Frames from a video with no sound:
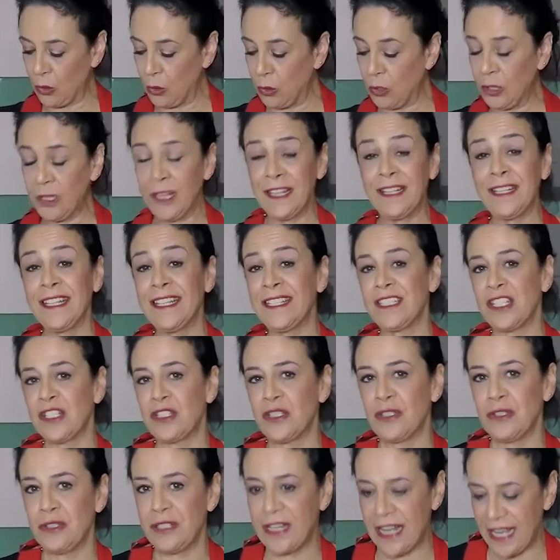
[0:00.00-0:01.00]
All I need to
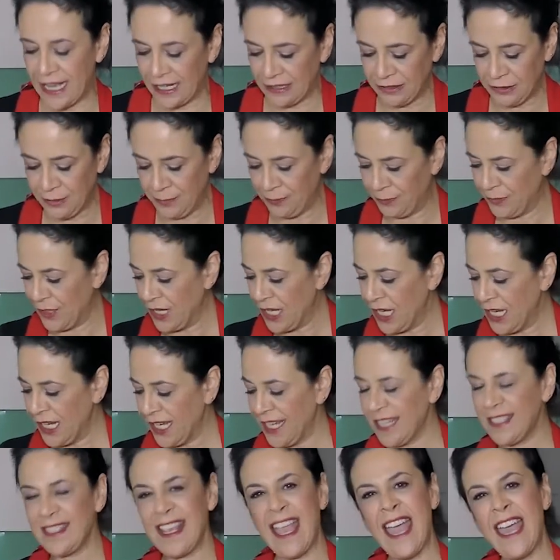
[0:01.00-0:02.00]
do now
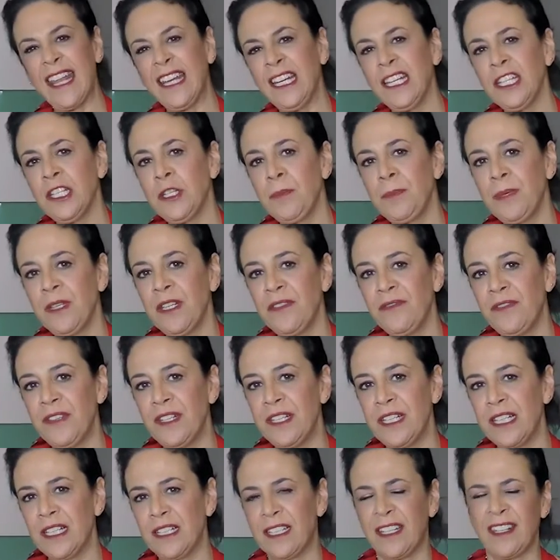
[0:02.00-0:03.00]
is add a little bit of
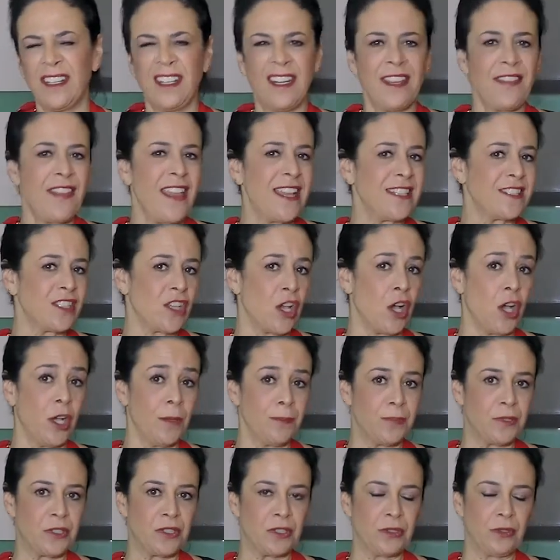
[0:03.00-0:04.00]
vanilla. Now that's
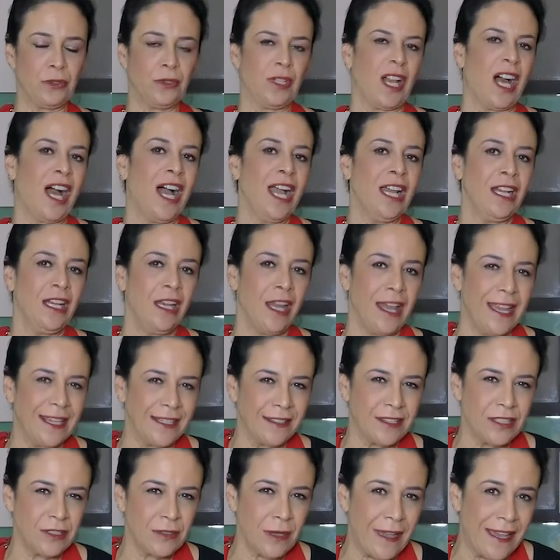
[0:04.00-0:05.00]
optional. I
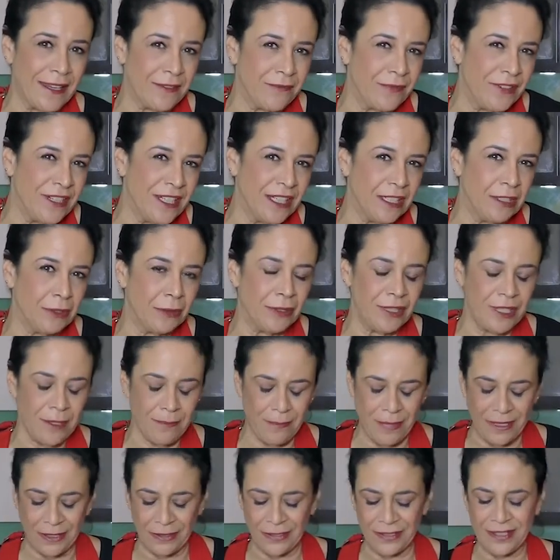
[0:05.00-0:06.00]
like to add vanilla in
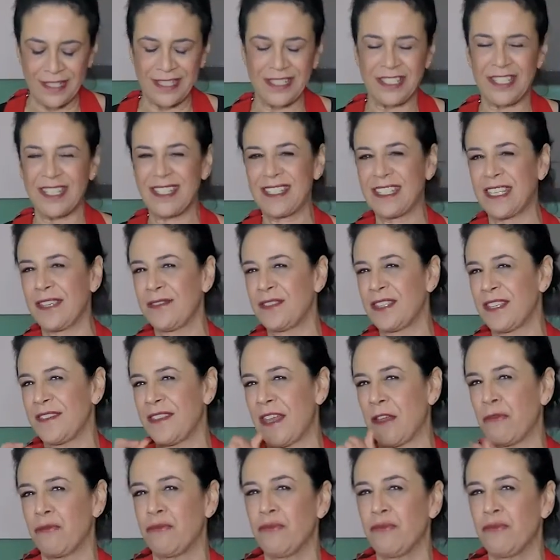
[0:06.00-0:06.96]
it because it just gives it that